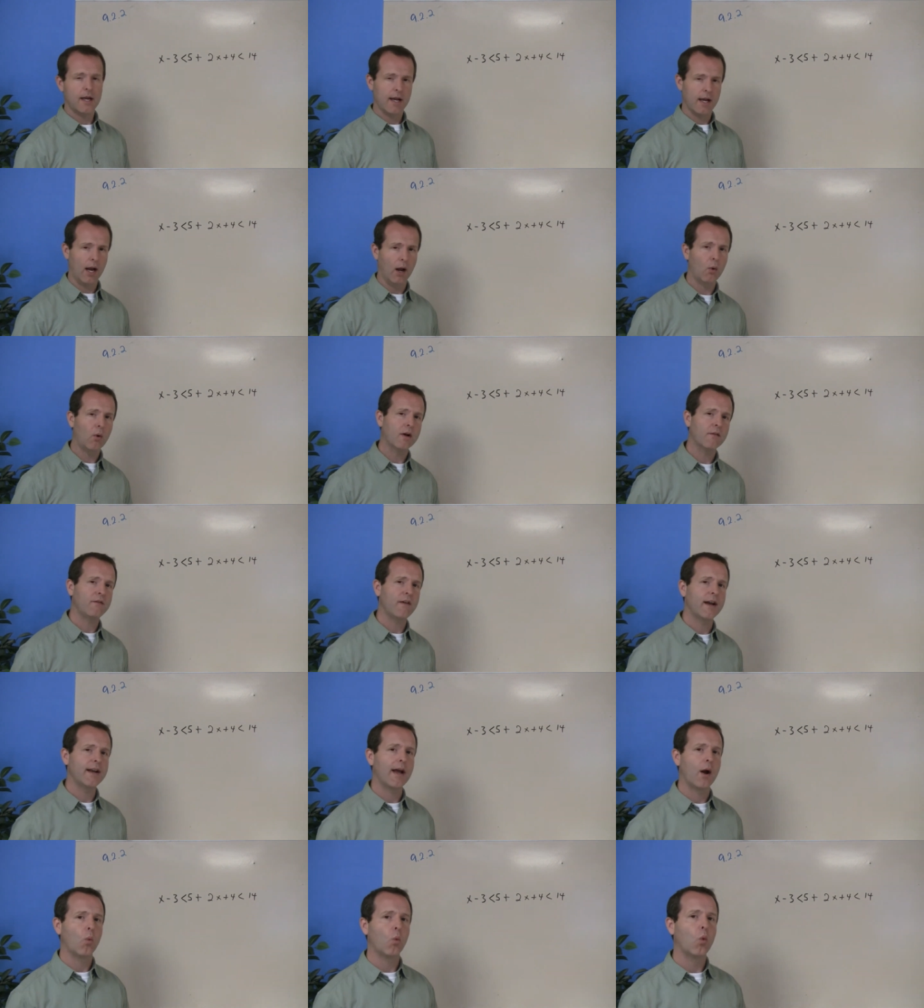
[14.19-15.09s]
And I want to
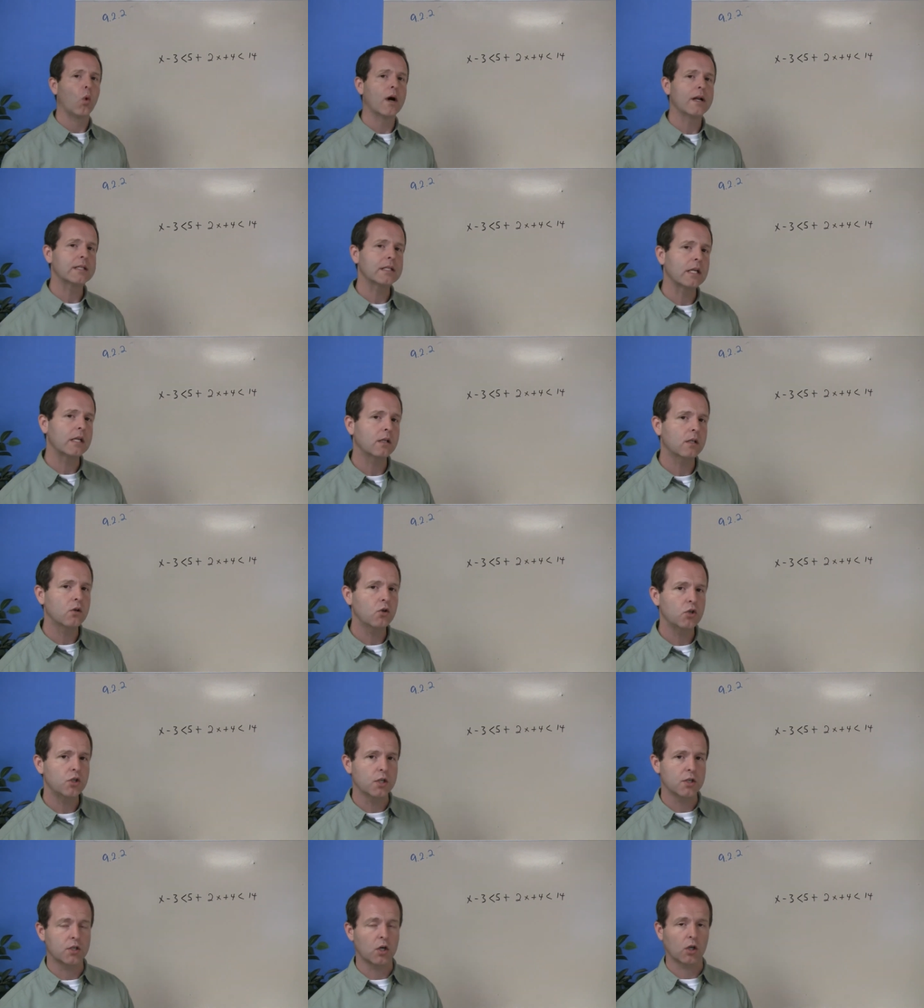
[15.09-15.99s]
find out what
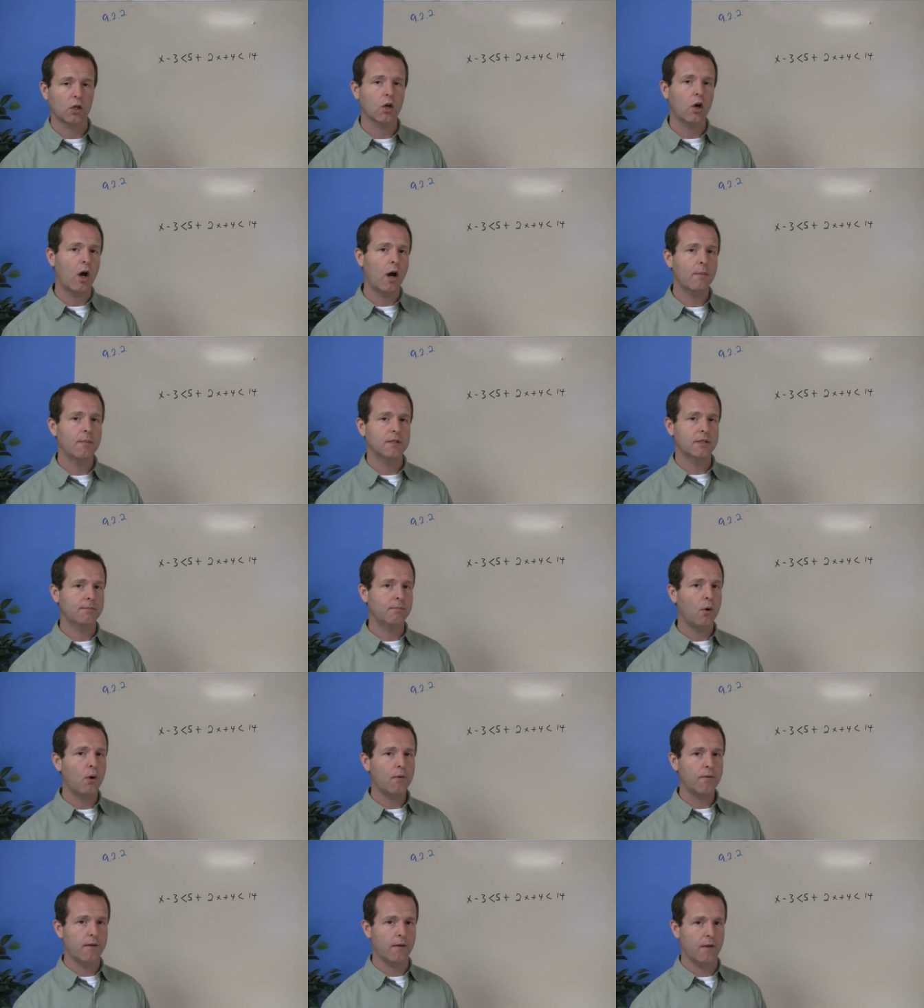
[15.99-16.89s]
solutions are common to
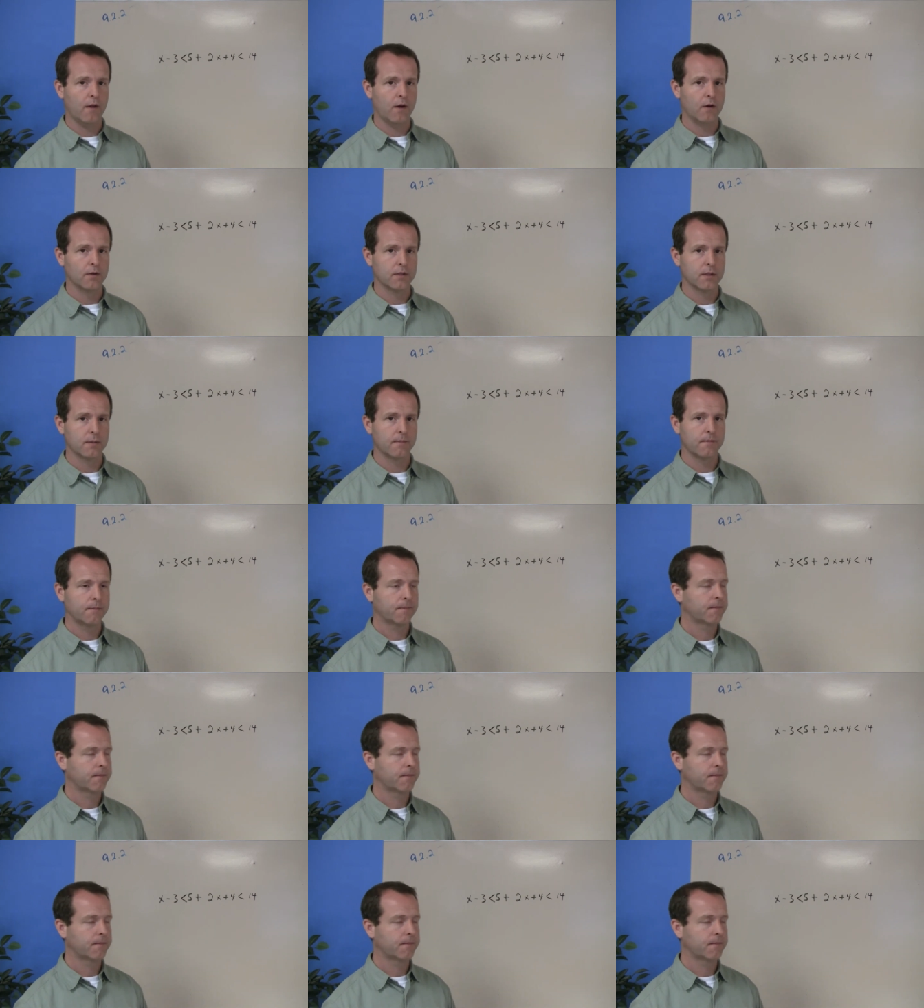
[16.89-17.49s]
both of those.